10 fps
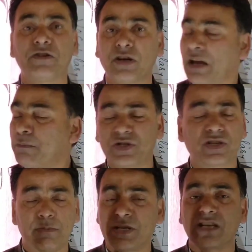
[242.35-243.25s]
99% of
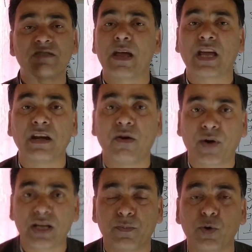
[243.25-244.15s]
the time, it doesn't make any
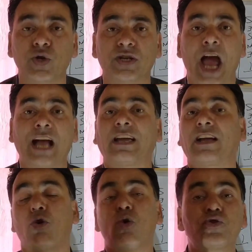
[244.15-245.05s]
difference if you say
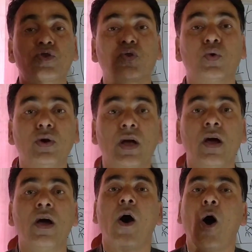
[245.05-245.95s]
Jack goes to school
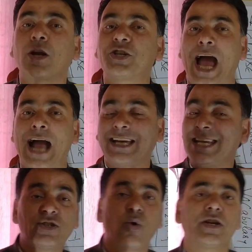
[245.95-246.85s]
or
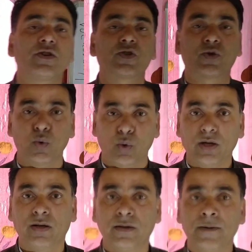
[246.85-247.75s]
Jack is going to school.
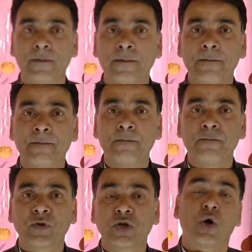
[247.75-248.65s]

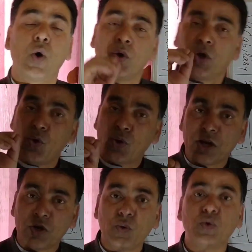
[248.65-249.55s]
So, you
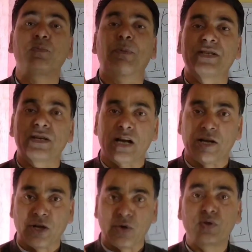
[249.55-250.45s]
can use present
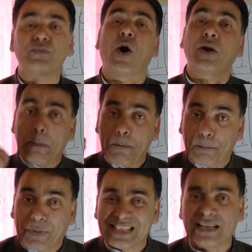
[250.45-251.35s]
continuous for
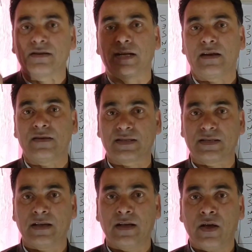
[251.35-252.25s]
present
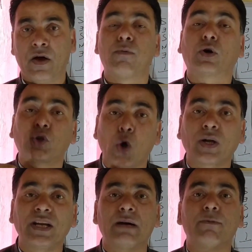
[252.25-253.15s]
tense, for
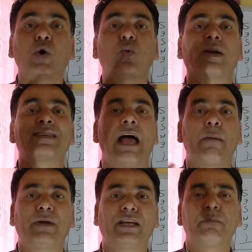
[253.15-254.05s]
talking about what is
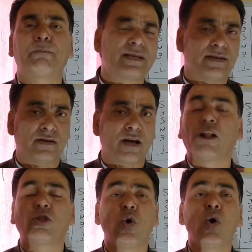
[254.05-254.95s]
happening in present.
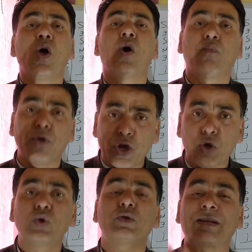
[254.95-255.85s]
Although we
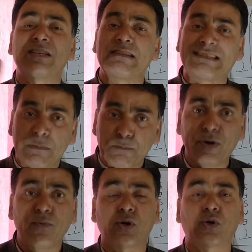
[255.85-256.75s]
use present
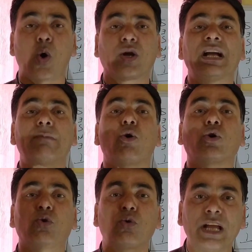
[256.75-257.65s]
simple for talking
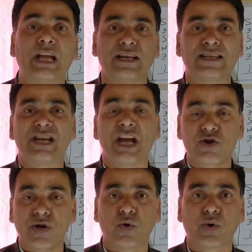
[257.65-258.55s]
about routines,
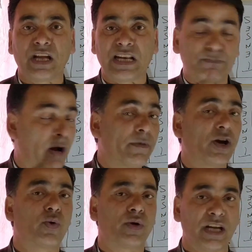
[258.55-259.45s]
day-to-day -day routines,
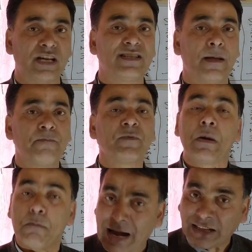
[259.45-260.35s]
permanent routines,
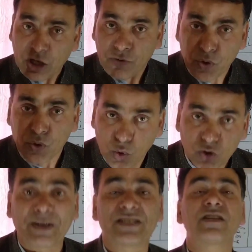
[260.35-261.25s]
but if you
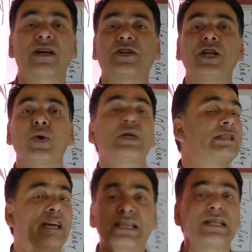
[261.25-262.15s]
use present continuous,
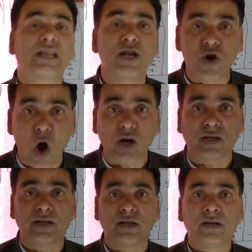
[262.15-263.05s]
there is nothing
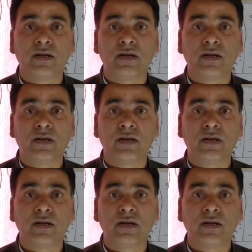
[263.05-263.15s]
wrong.